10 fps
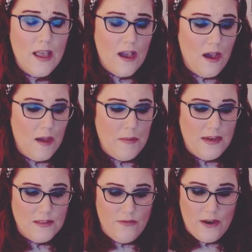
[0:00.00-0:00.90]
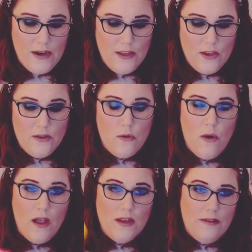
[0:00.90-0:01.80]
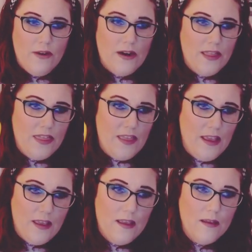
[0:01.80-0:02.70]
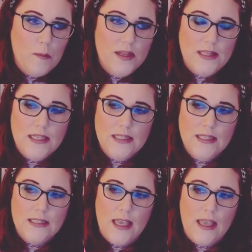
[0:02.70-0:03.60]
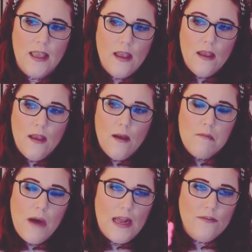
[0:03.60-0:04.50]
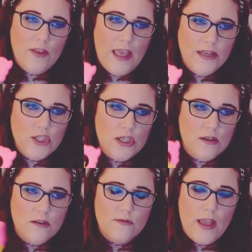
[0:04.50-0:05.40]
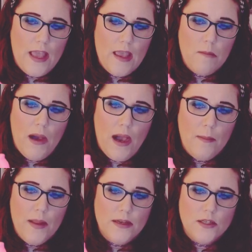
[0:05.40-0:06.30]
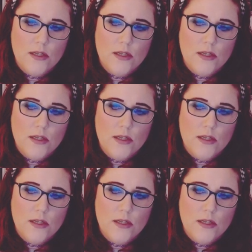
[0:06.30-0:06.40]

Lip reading: and it's very good quality, very thick, but this is a modification of a Pop It,